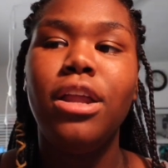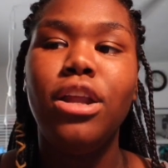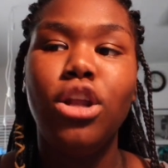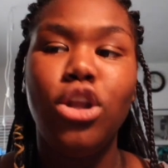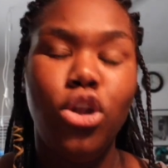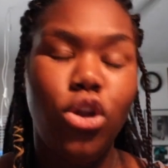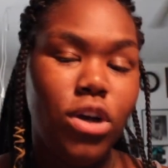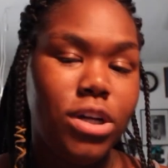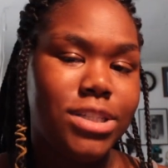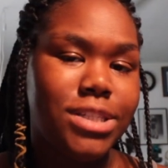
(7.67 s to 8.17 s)

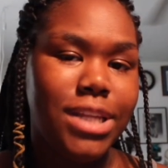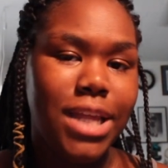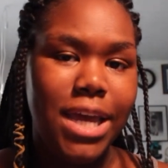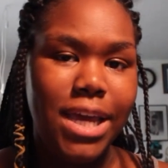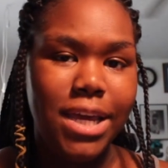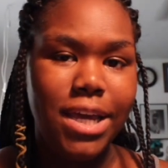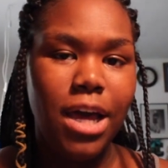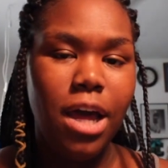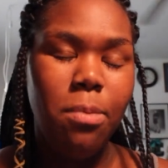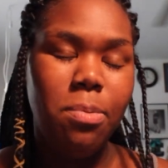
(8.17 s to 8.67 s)
looked
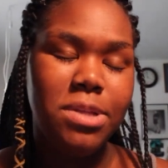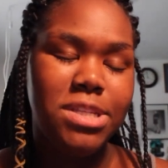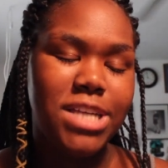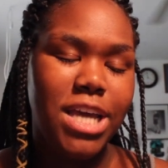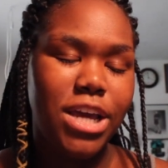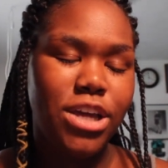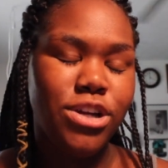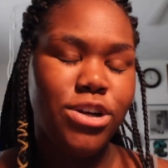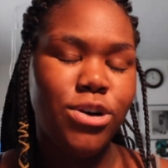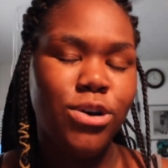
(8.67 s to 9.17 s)
like a
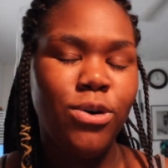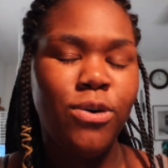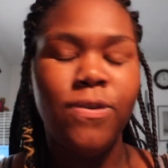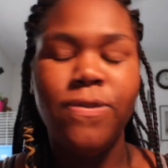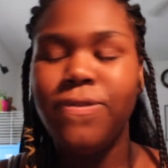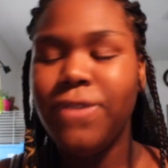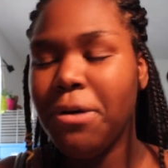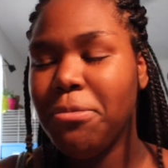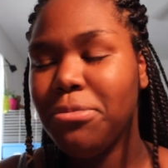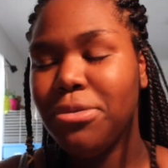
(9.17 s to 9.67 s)
potato,
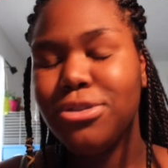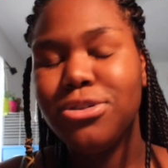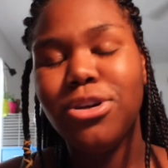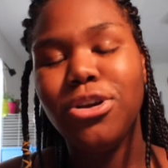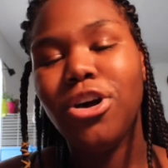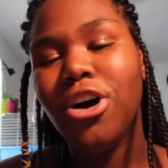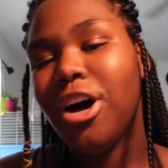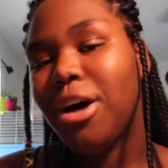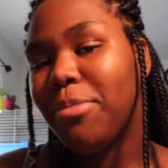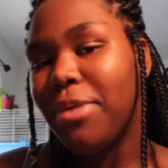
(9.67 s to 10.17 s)
fumbled
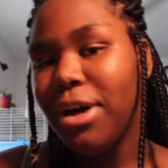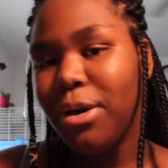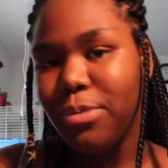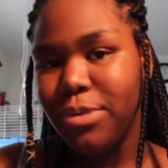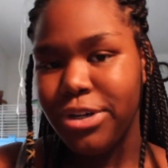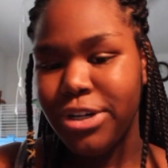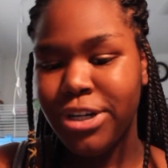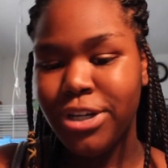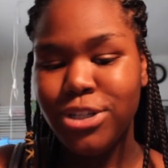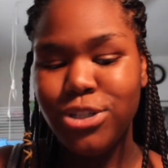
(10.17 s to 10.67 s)
on all my
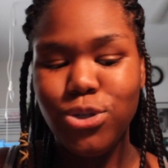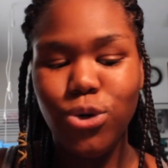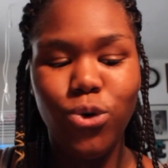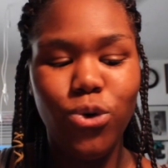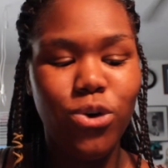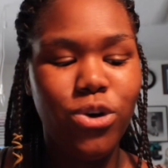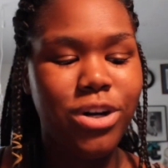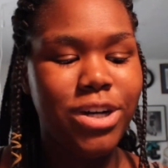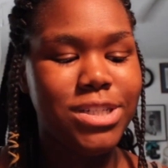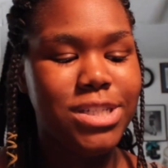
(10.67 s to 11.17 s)
words,
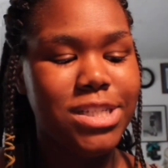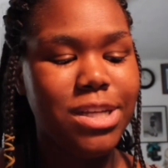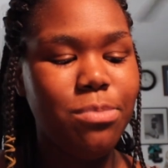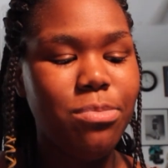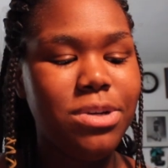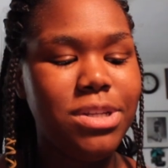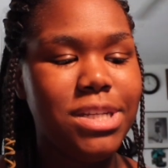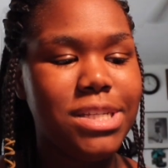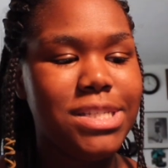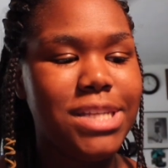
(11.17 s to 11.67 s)
or
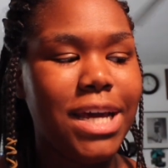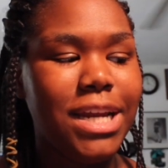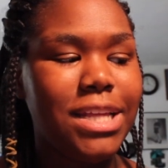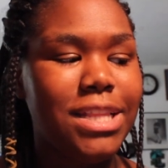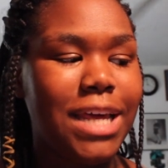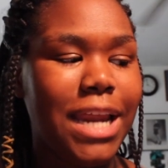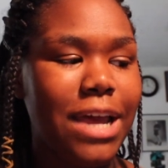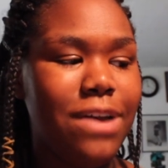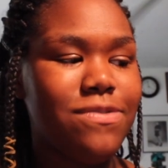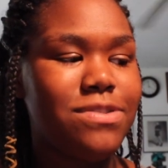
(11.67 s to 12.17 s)
someone
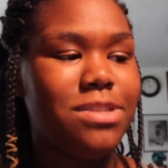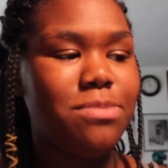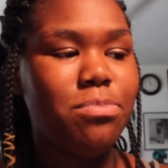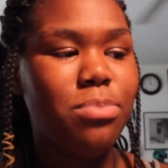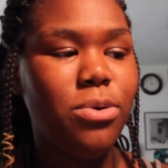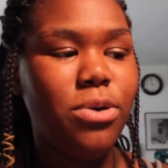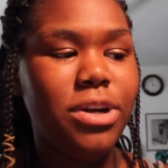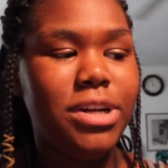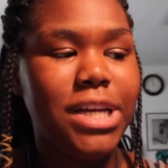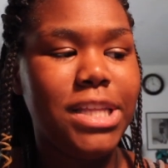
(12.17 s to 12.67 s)
decided that I was
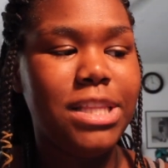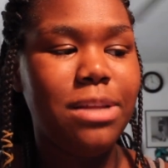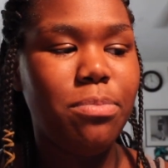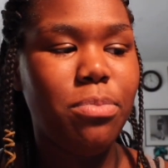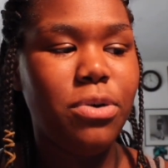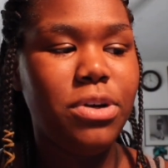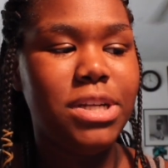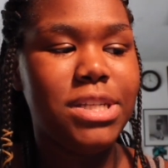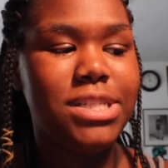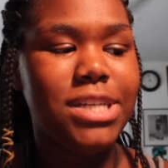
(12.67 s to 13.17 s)
important at the
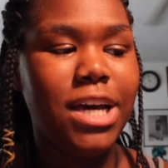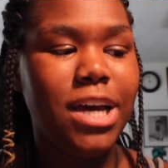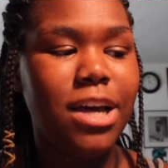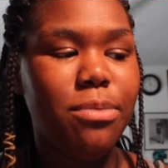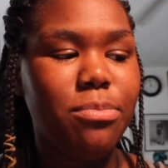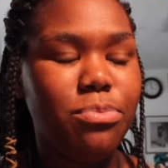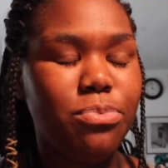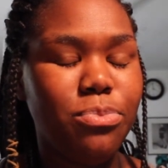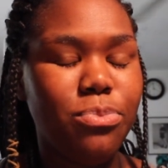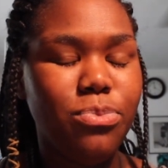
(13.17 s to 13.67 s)
point in
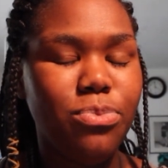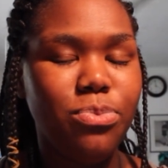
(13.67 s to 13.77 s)
time.